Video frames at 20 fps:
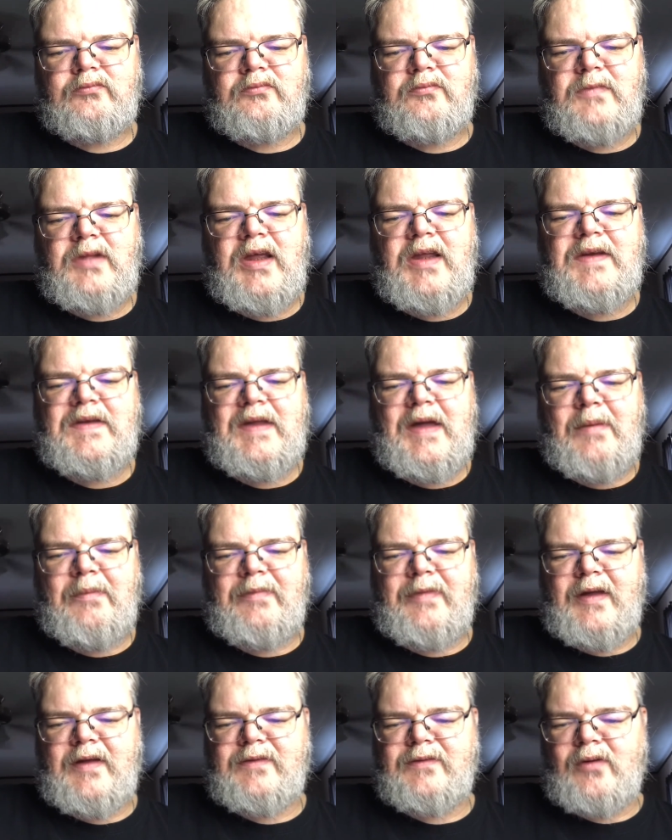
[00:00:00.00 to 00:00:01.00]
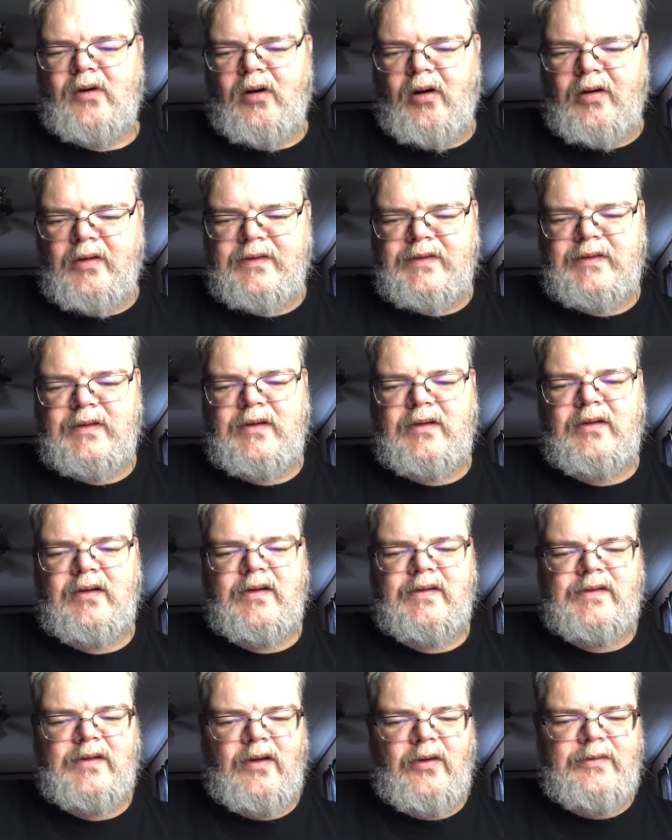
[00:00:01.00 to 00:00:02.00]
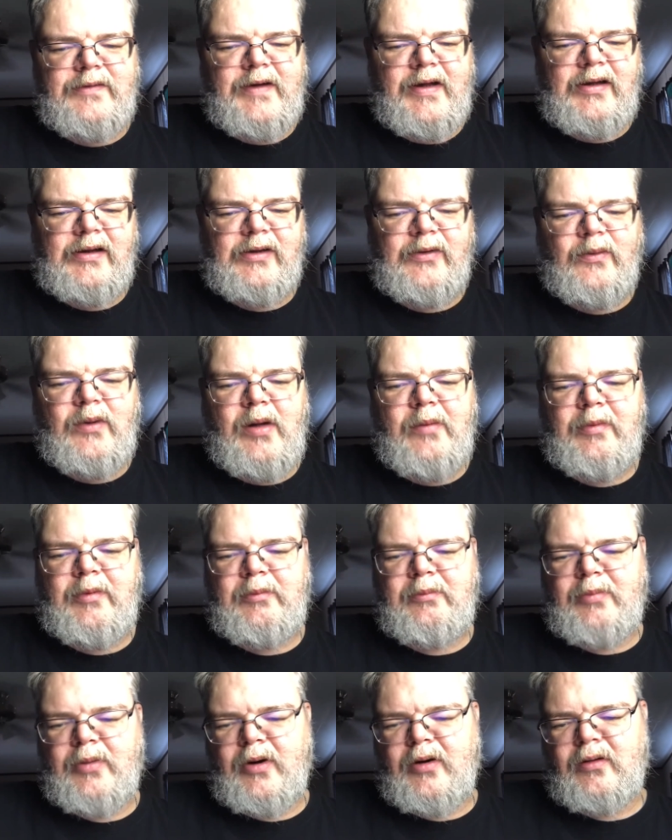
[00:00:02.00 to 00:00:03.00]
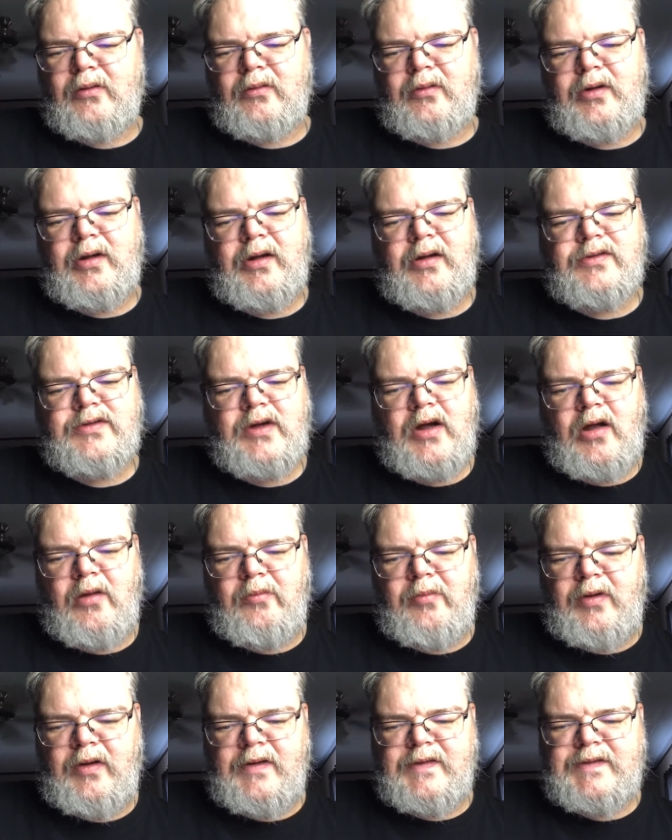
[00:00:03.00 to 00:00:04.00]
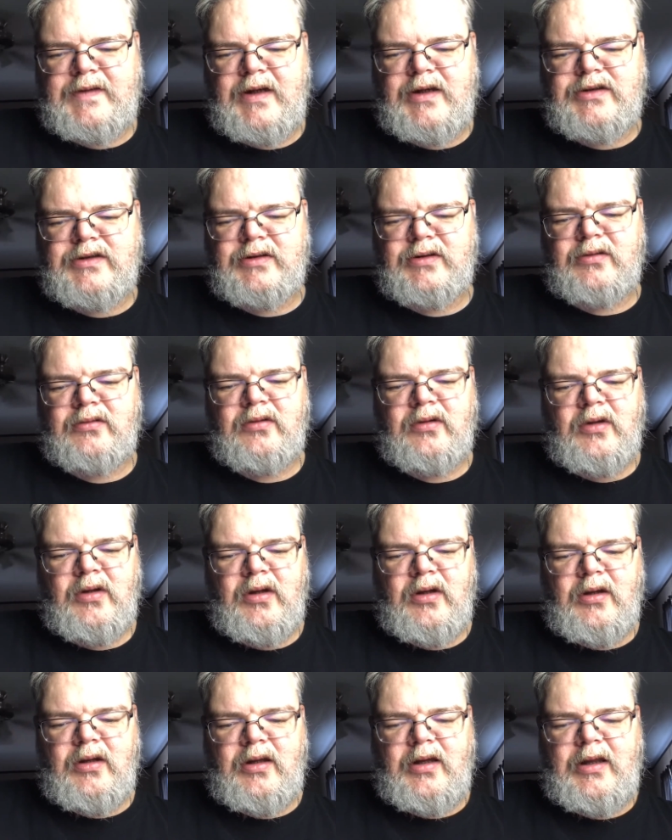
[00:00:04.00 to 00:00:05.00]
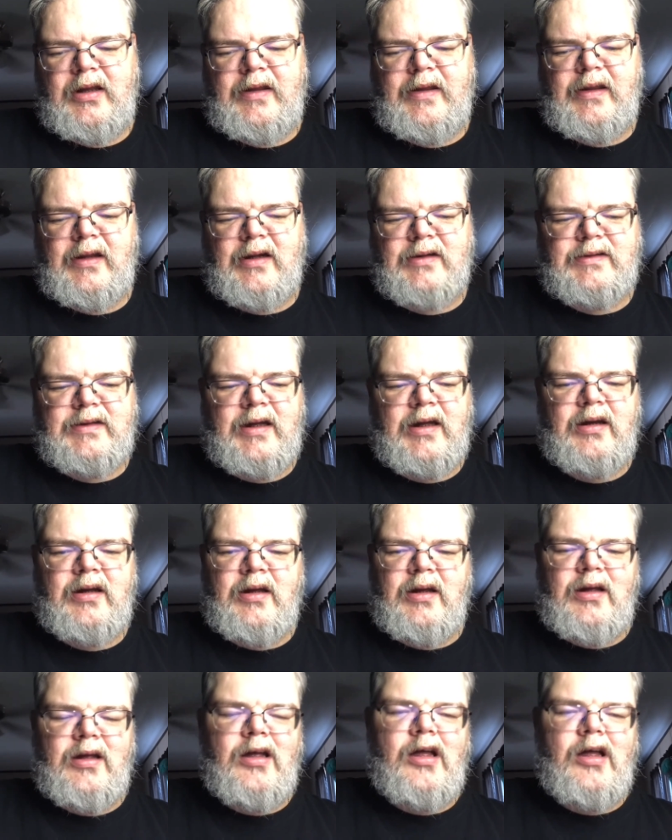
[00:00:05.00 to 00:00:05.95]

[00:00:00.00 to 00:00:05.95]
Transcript: in-depth things: arson, assault with deadly weapon, burglary, child molestation, anything like that.